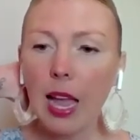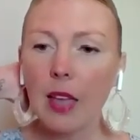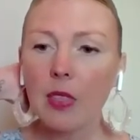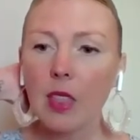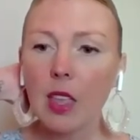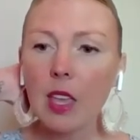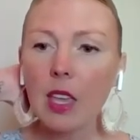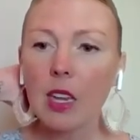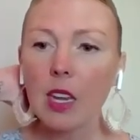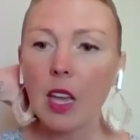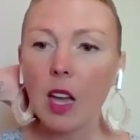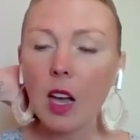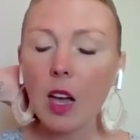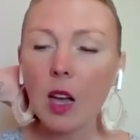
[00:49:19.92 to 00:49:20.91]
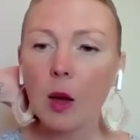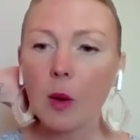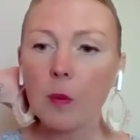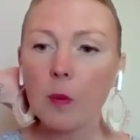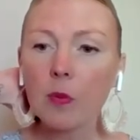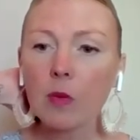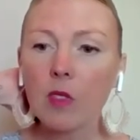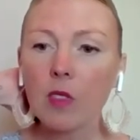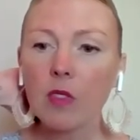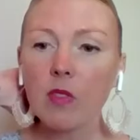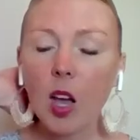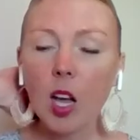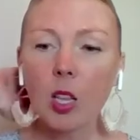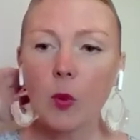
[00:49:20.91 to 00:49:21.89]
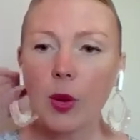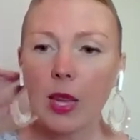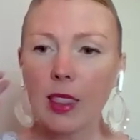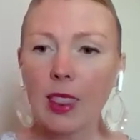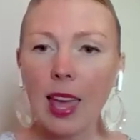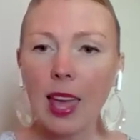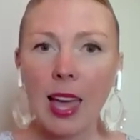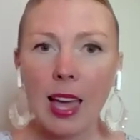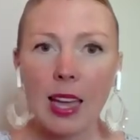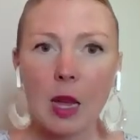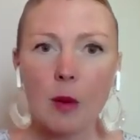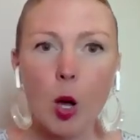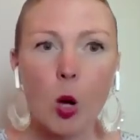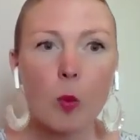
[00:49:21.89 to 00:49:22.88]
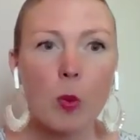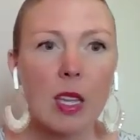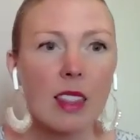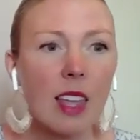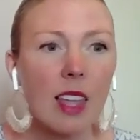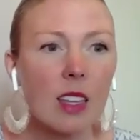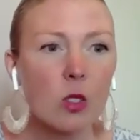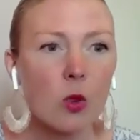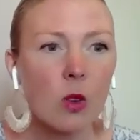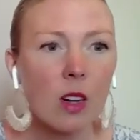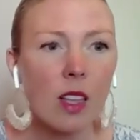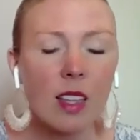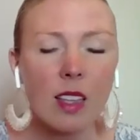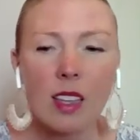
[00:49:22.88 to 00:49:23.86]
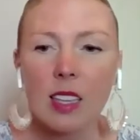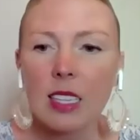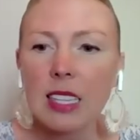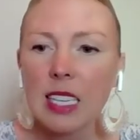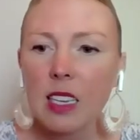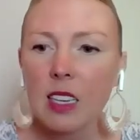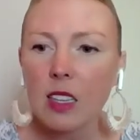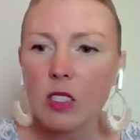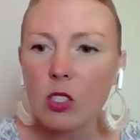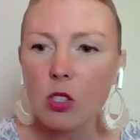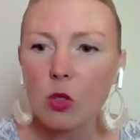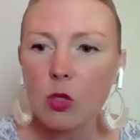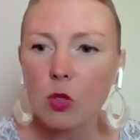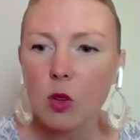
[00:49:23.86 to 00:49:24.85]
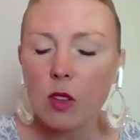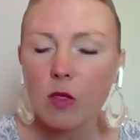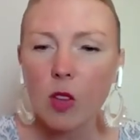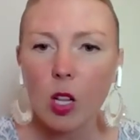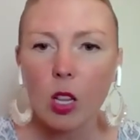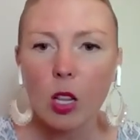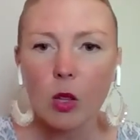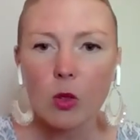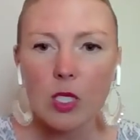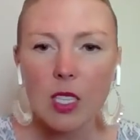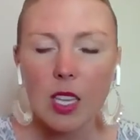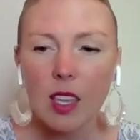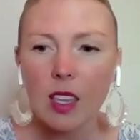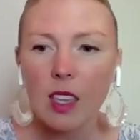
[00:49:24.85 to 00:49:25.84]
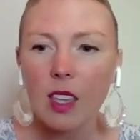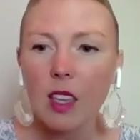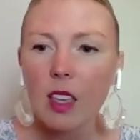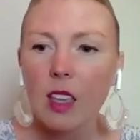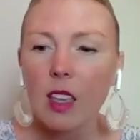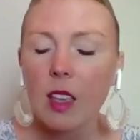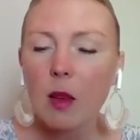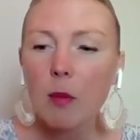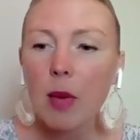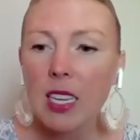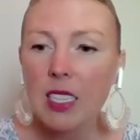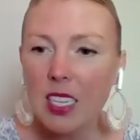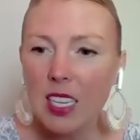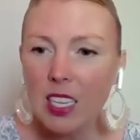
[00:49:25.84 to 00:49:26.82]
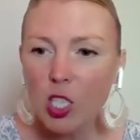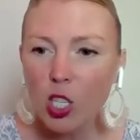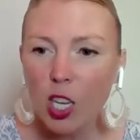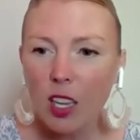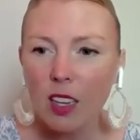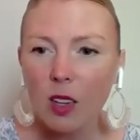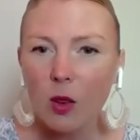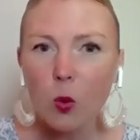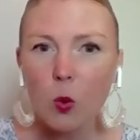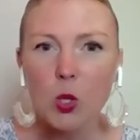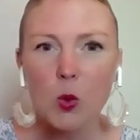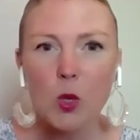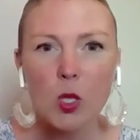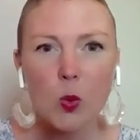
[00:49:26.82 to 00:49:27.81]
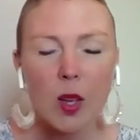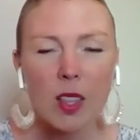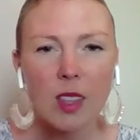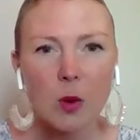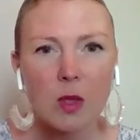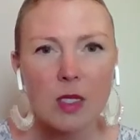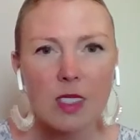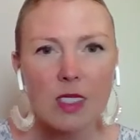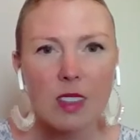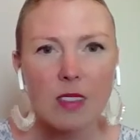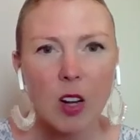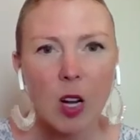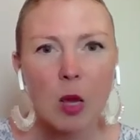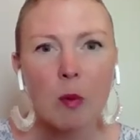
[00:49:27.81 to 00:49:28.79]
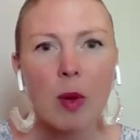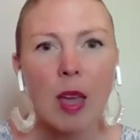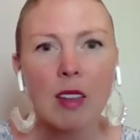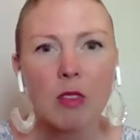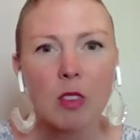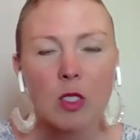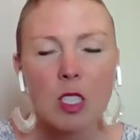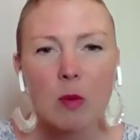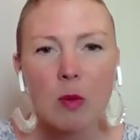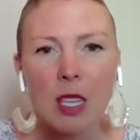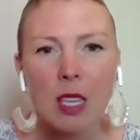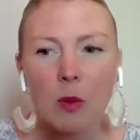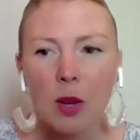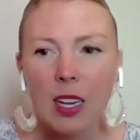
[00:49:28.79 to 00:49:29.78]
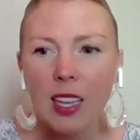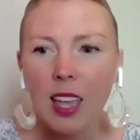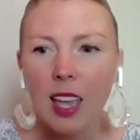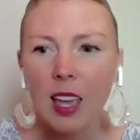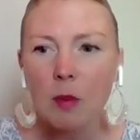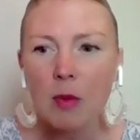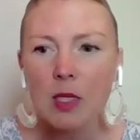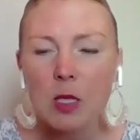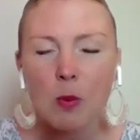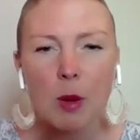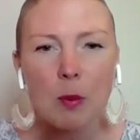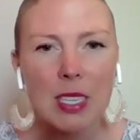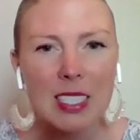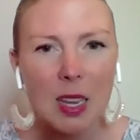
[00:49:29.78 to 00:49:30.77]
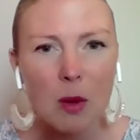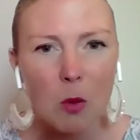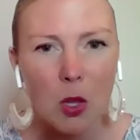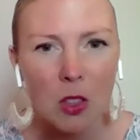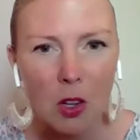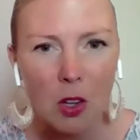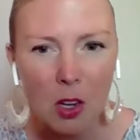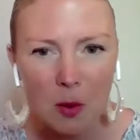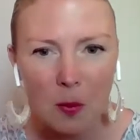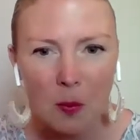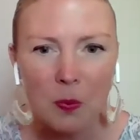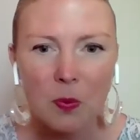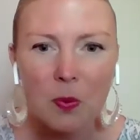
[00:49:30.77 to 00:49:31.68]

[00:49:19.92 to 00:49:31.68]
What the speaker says: And then following that, I'm hoping that Durga could lead us through sort of a closing meditation, which was one that was very impactful to me when I hadn't spent my time with her.